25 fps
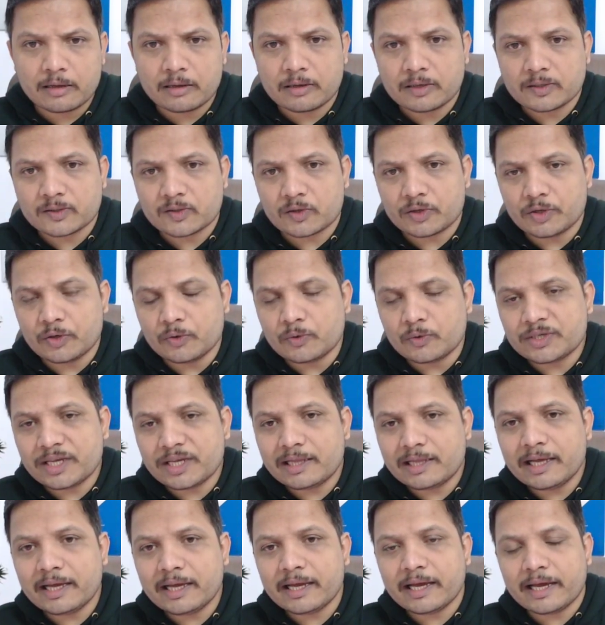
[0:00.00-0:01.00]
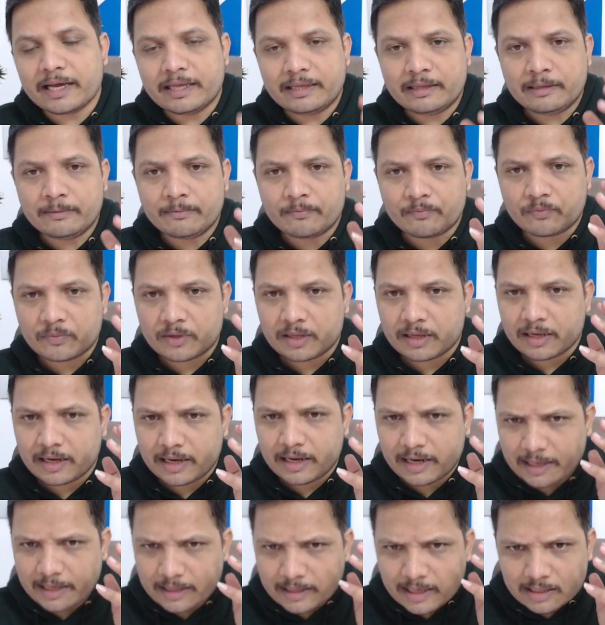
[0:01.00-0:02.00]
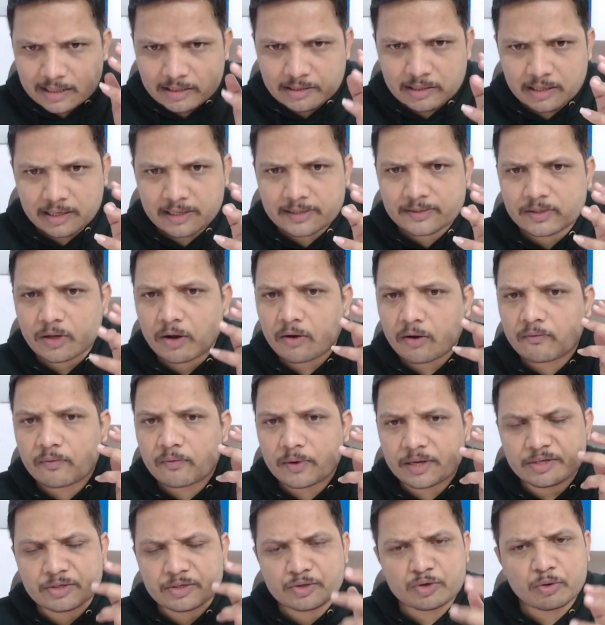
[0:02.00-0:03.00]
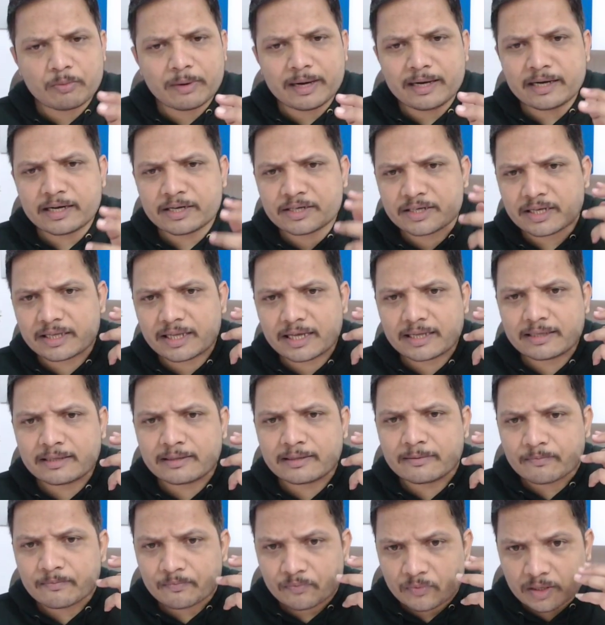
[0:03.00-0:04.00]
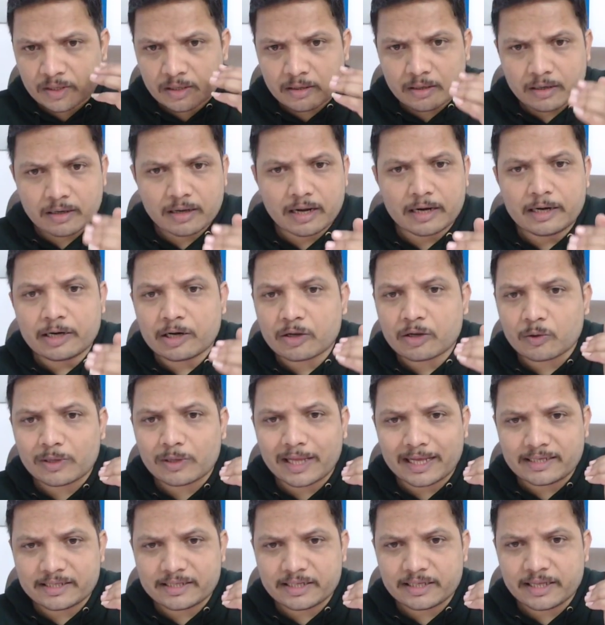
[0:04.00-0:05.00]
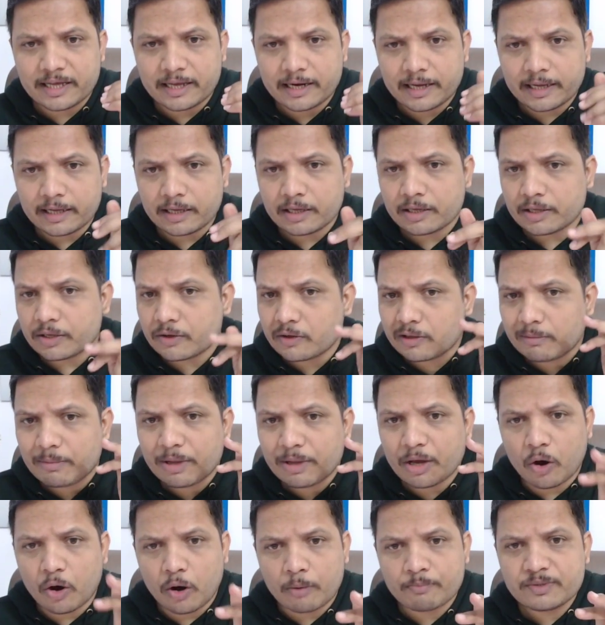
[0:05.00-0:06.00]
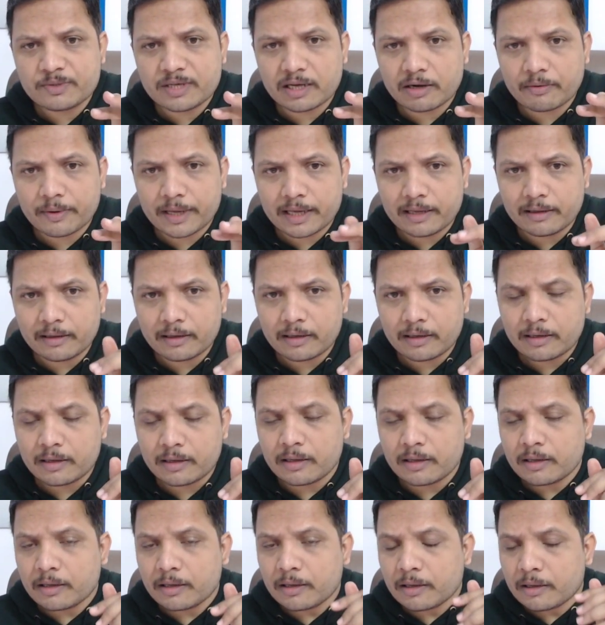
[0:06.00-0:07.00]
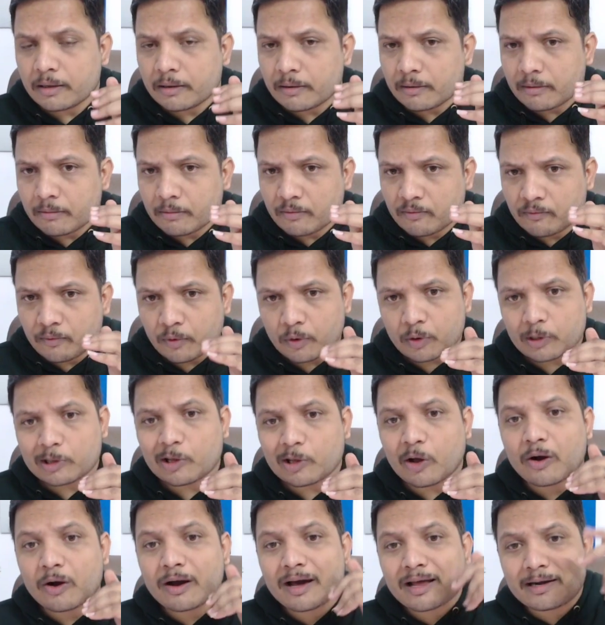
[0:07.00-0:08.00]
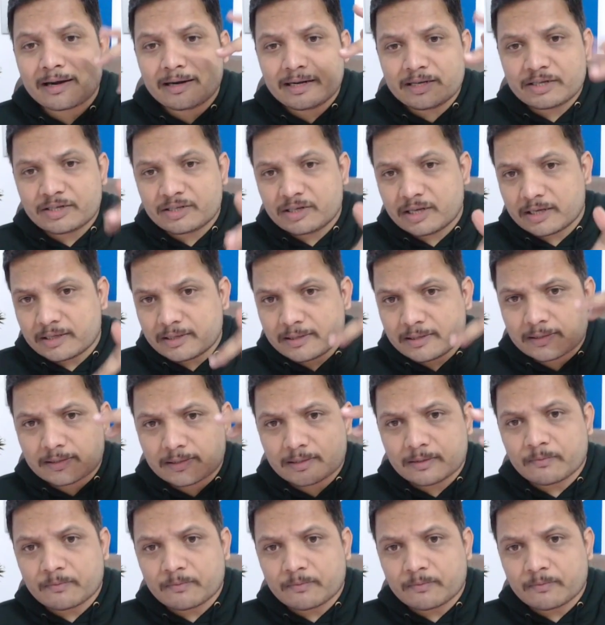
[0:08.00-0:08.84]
so usually in industries of instrumentation and control engineering you'll be observing for longer distance